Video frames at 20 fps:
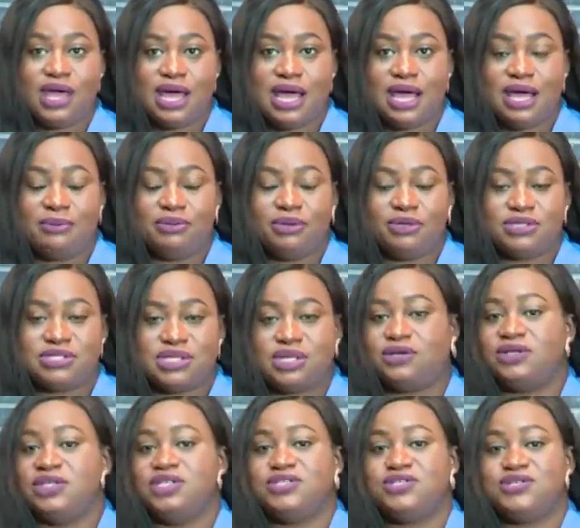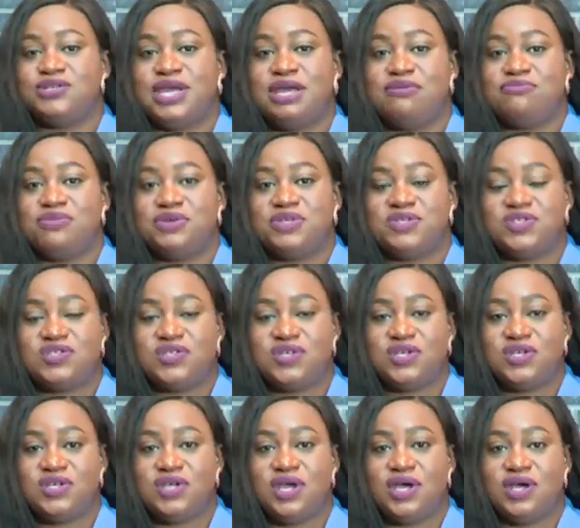because according to
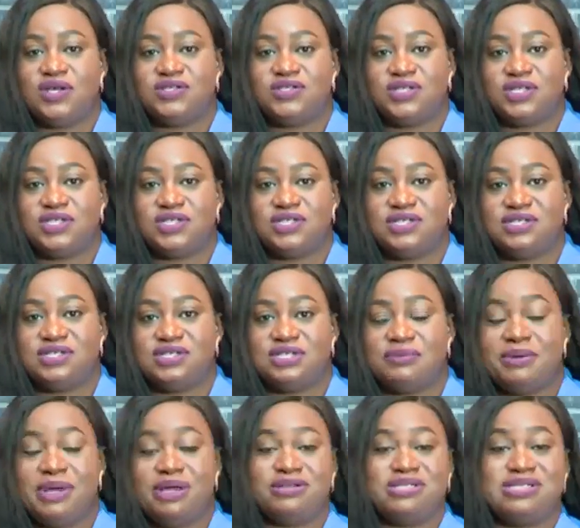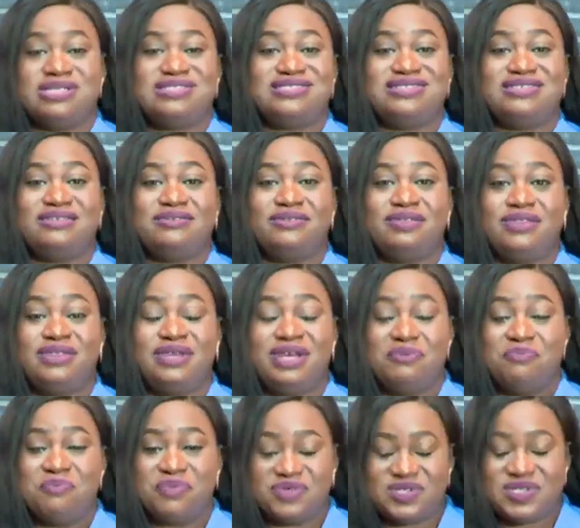NBC statistics, about
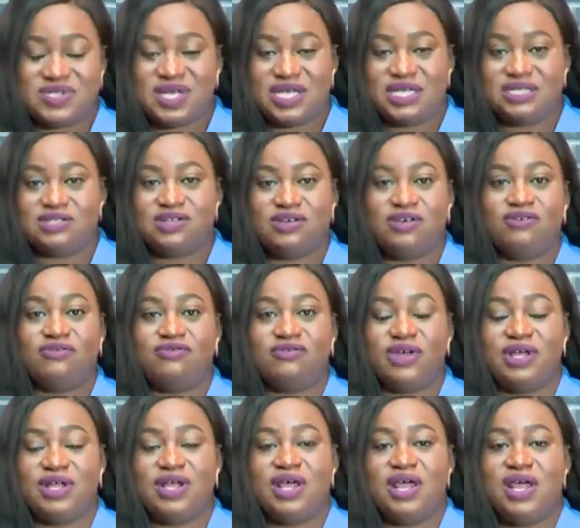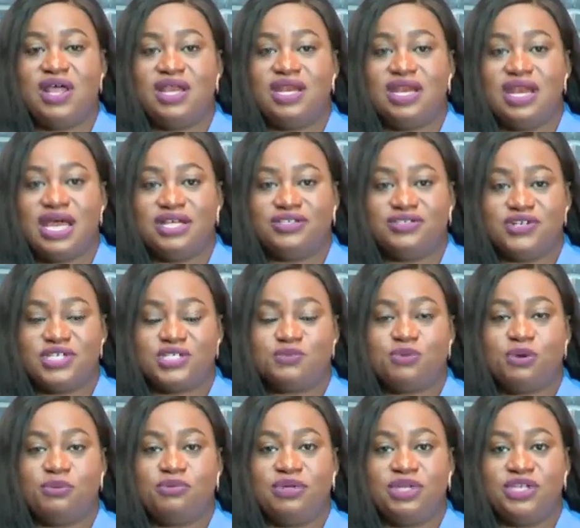63% of Nigerians'
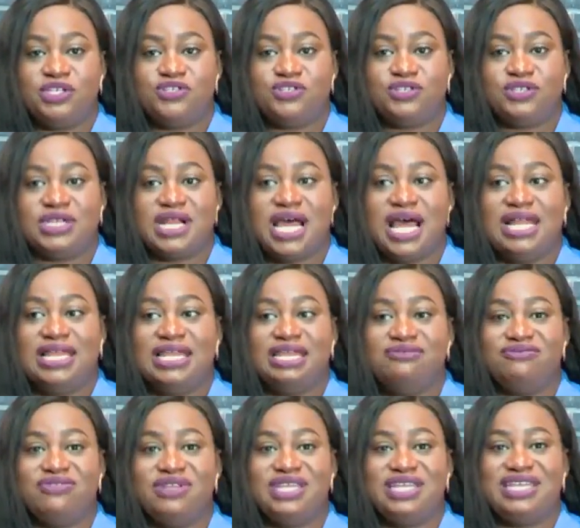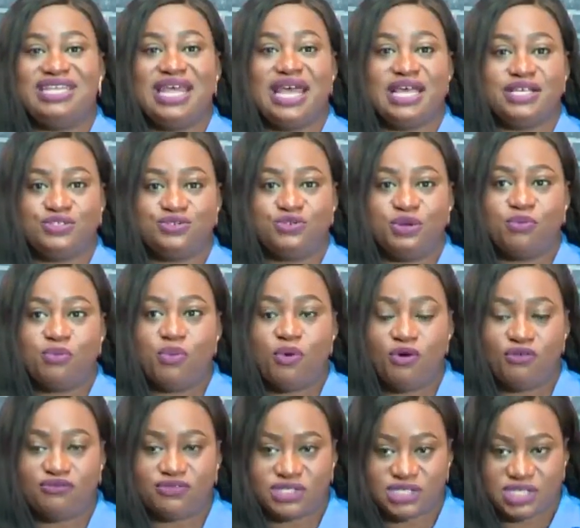population are living in extreme
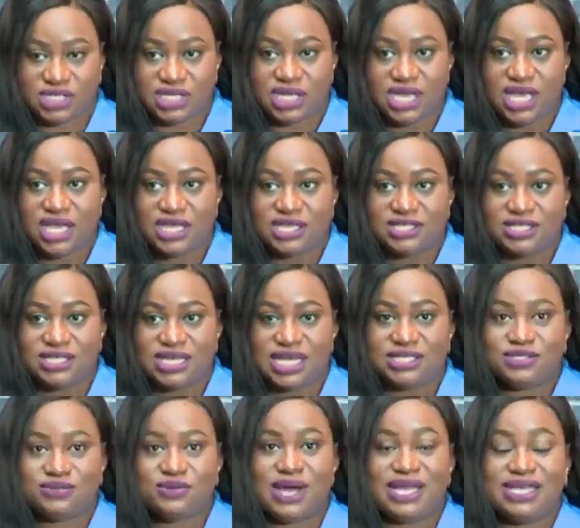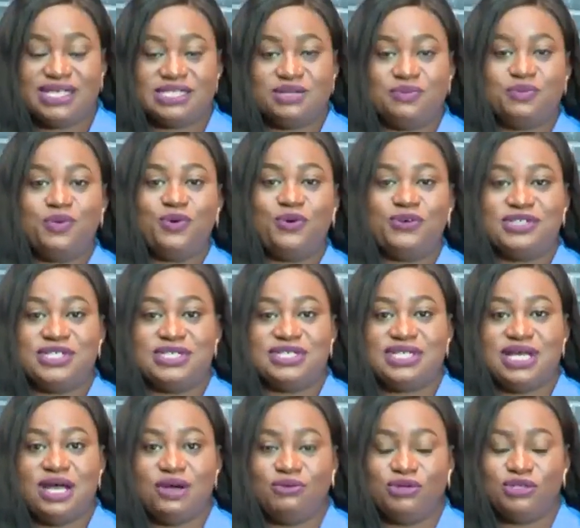poverty. So that's why it's important
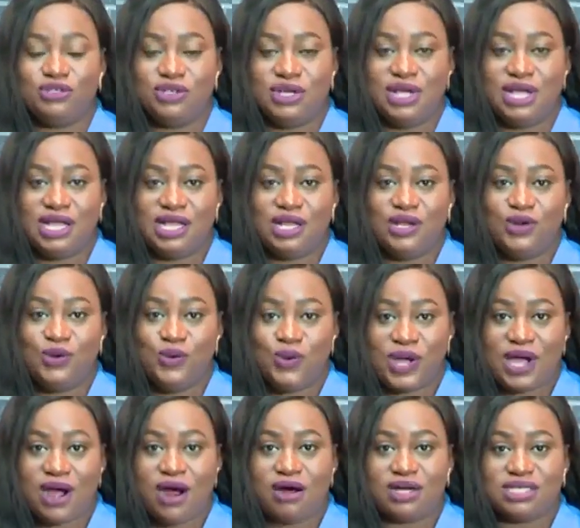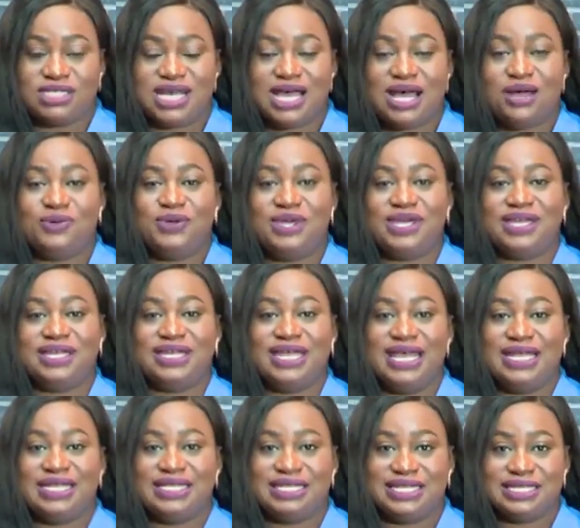that we look at how we can
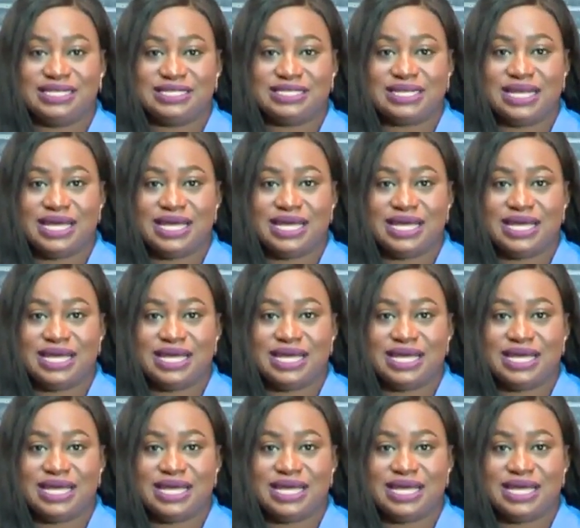end this